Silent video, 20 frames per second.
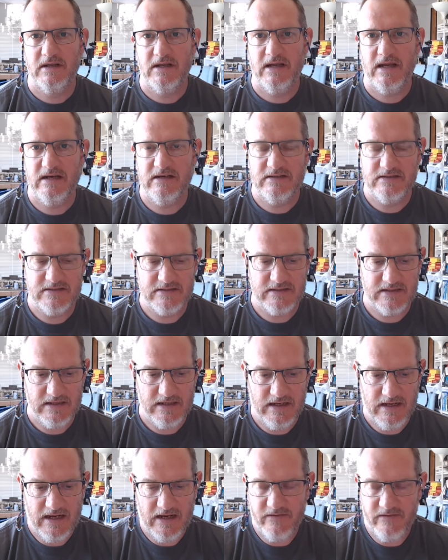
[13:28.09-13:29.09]
And
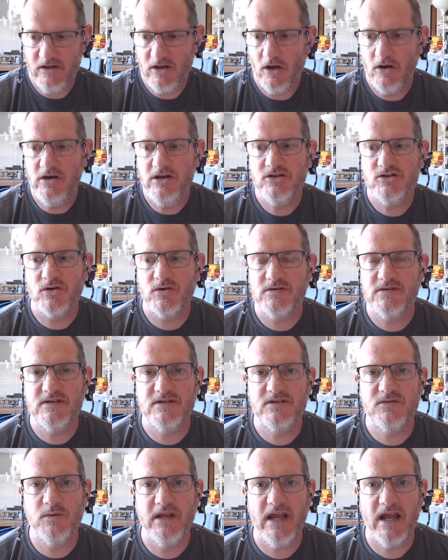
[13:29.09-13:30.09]
the only
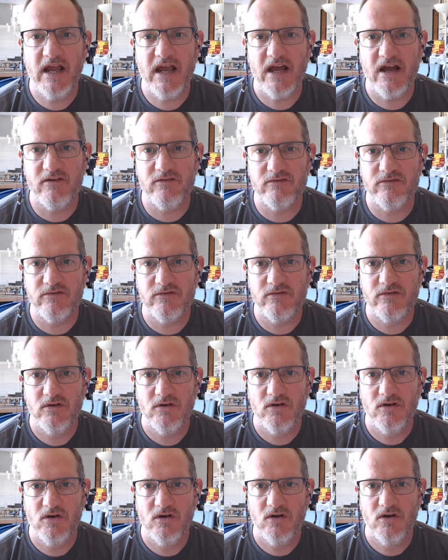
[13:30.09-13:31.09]
choices we have
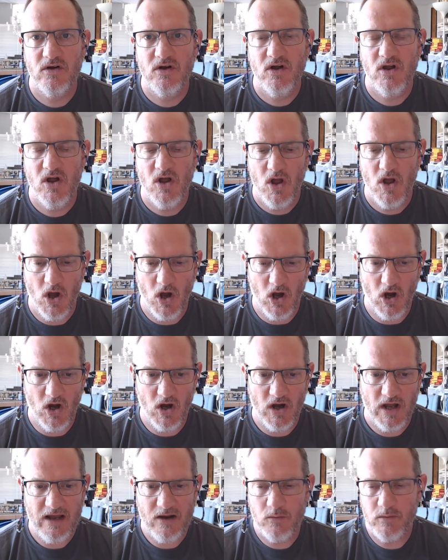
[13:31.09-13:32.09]
are
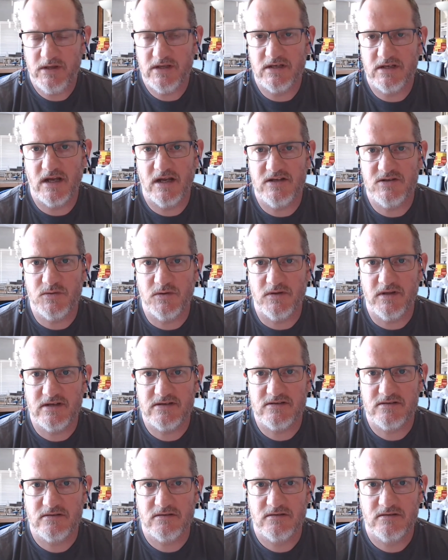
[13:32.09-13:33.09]
how we engage with it.